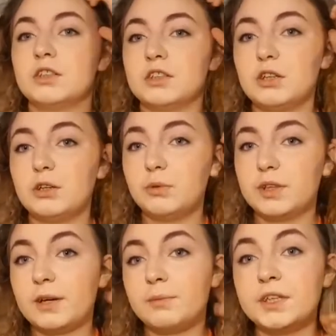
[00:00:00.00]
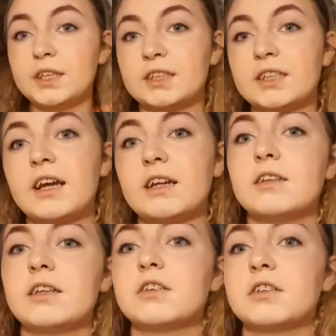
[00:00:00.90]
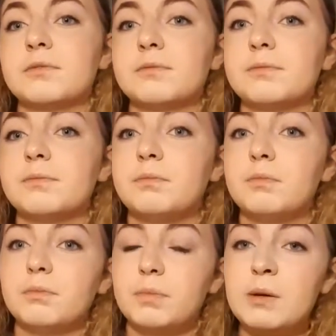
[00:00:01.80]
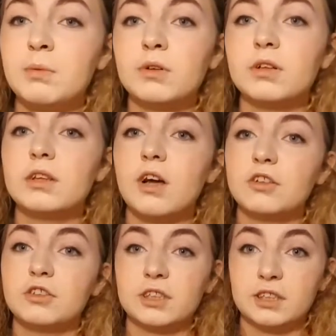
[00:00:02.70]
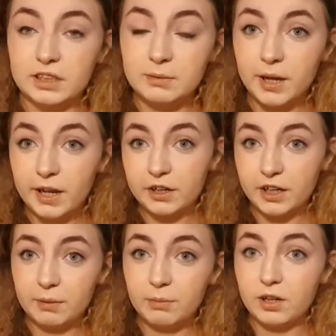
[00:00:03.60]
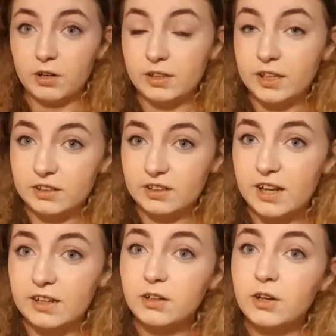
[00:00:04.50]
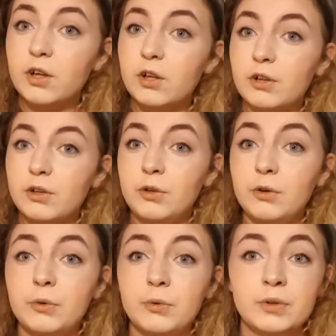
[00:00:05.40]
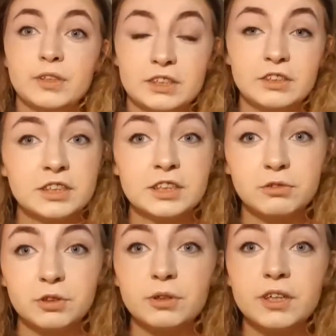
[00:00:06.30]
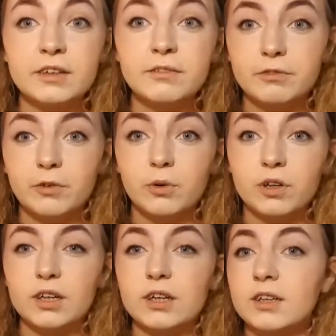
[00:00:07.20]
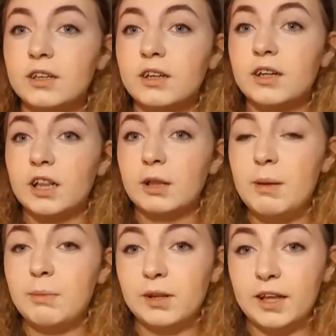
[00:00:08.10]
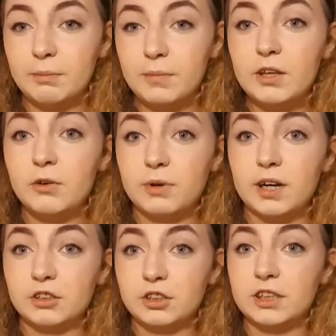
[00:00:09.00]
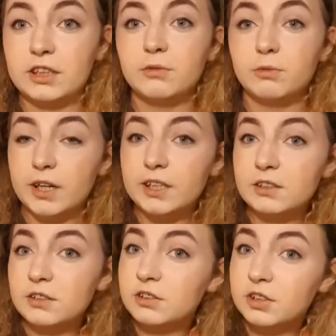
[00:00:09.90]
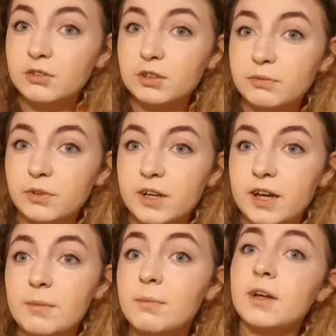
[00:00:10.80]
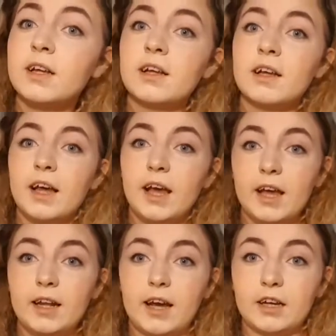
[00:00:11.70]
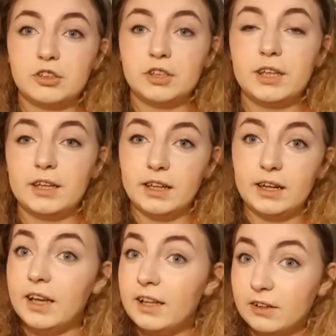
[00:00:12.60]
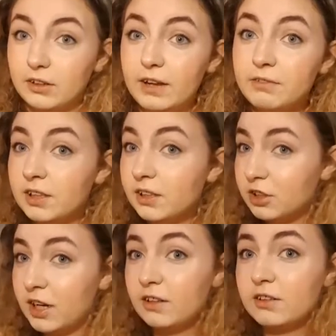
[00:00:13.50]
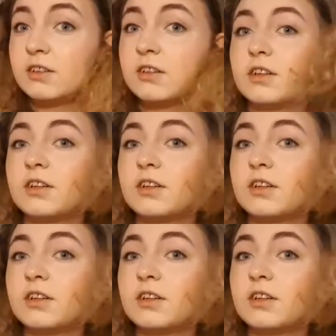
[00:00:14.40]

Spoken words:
So with that being said, there's people, not just in my area, but on the internet, who seriously ruin it for the people like me who actually raise their children full-time and actually, like, dedicate their life to their child.